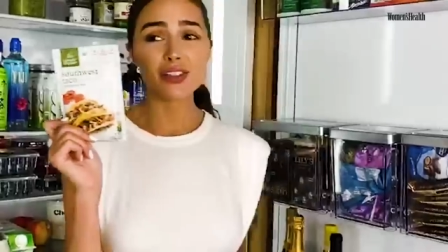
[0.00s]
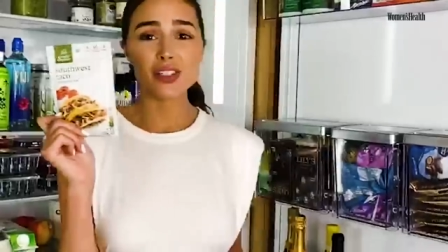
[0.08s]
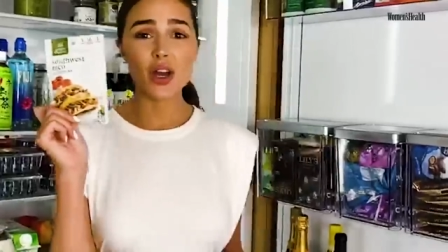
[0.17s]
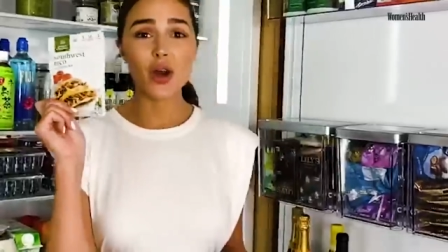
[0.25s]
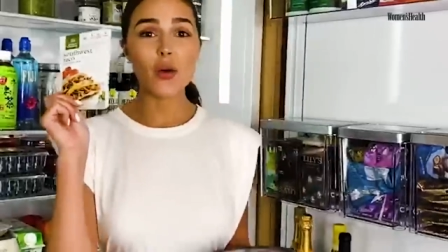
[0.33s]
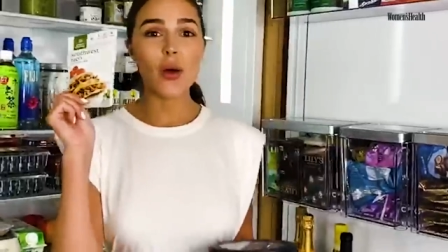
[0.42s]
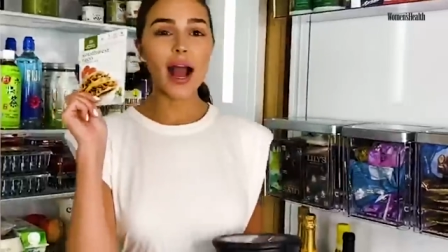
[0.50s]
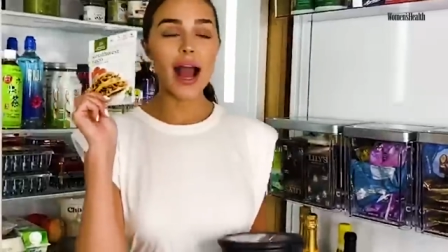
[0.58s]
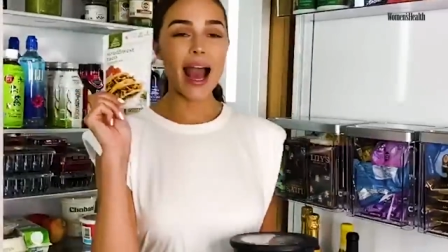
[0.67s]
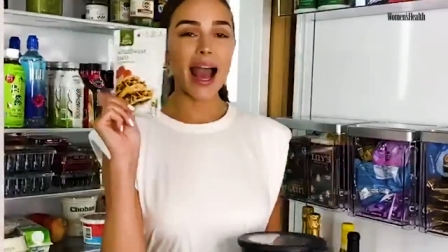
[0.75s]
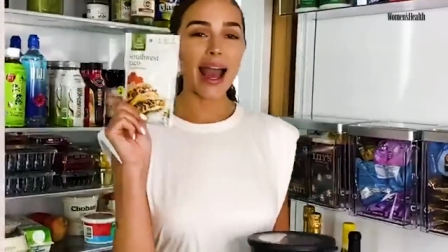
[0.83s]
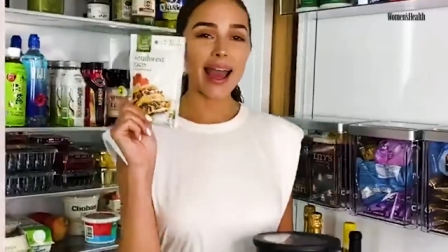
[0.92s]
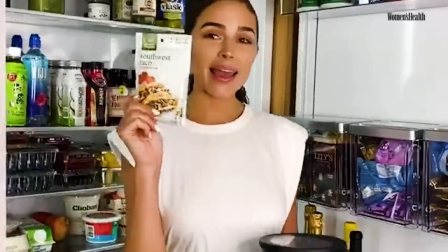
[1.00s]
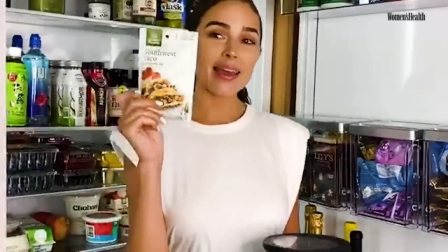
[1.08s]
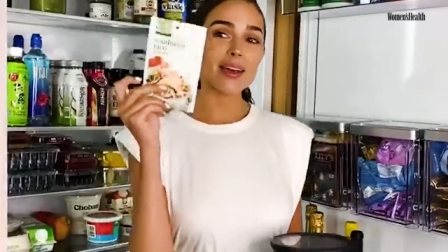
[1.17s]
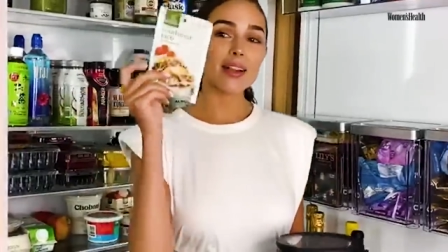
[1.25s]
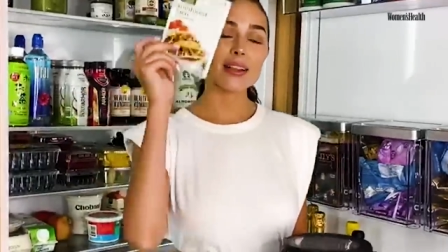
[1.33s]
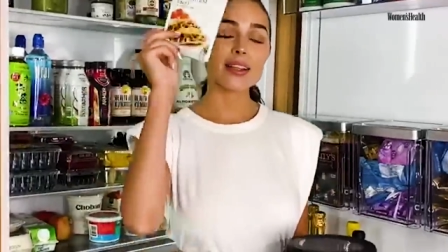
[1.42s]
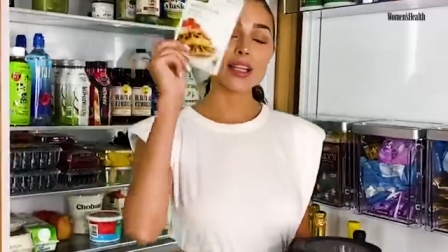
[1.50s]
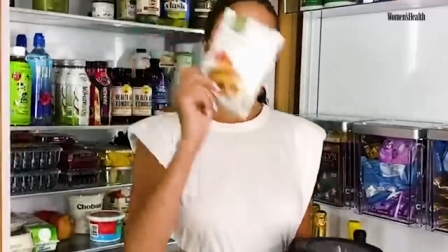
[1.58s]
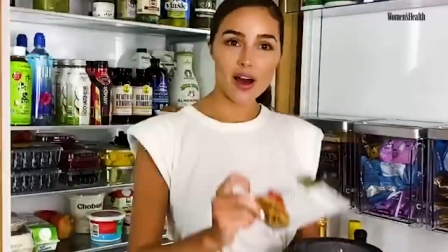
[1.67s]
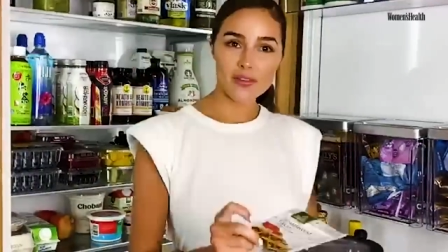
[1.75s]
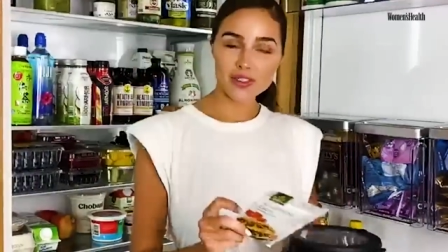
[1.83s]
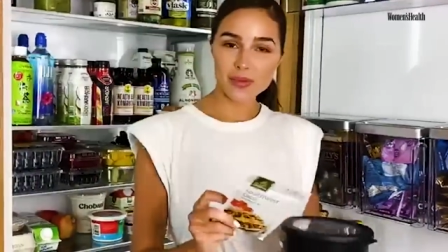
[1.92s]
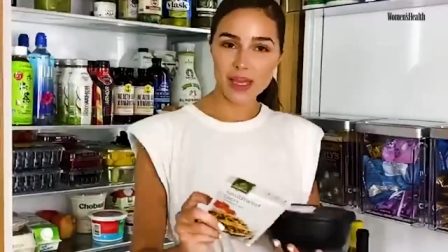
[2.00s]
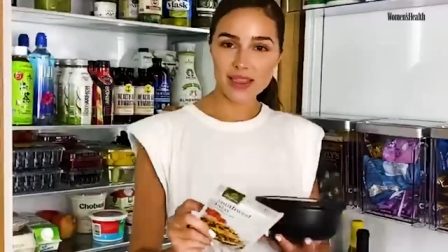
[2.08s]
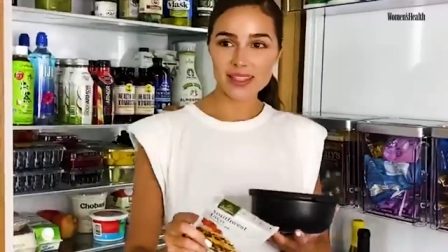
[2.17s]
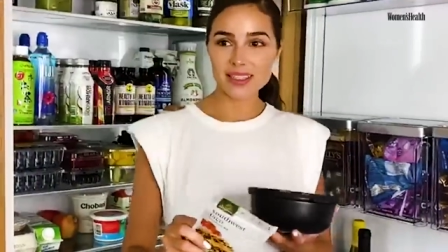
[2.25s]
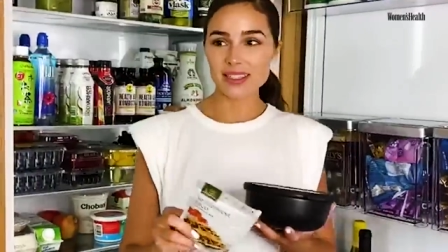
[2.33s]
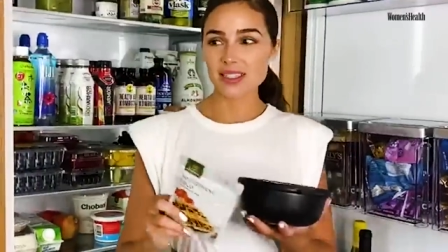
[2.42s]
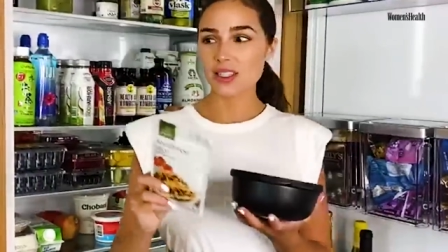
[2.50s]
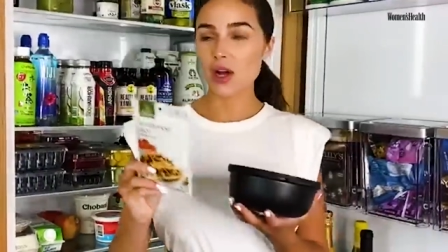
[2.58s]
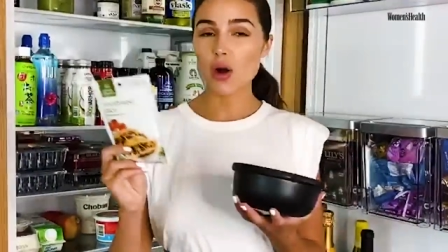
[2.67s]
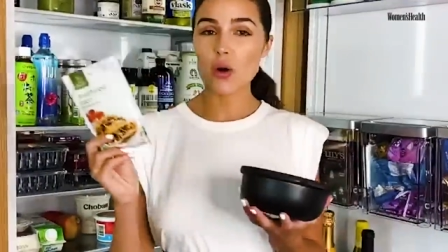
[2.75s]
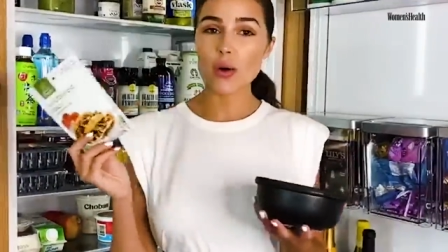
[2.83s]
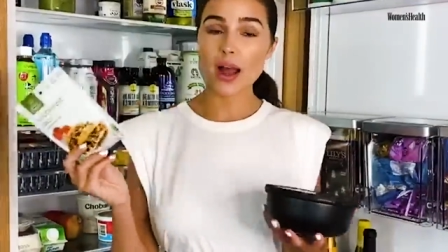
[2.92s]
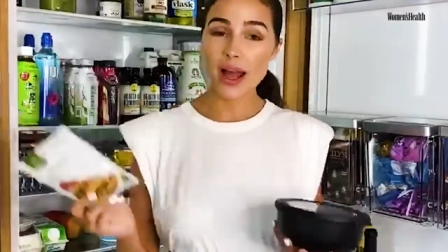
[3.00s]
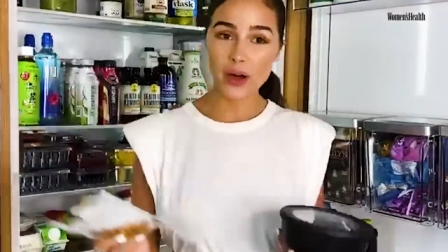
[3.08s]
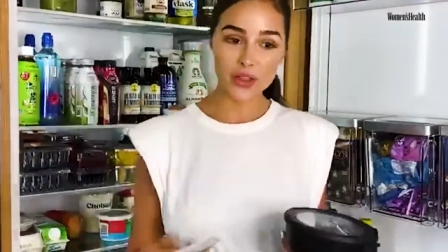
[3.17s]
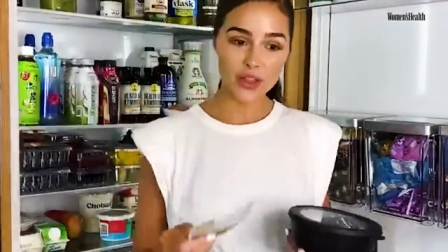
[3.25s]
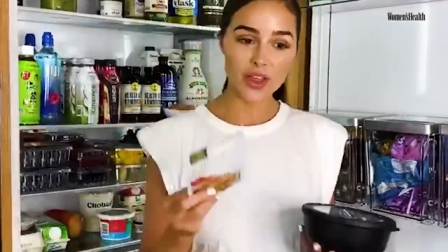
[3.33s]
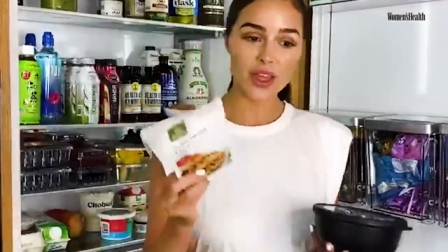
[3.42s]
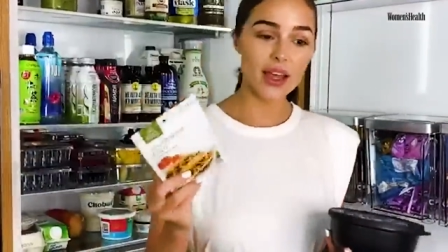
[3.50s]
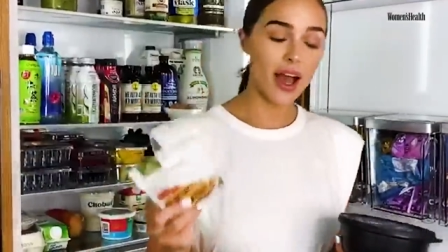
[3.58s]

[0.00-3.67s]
So I love to make this. It's so healthy,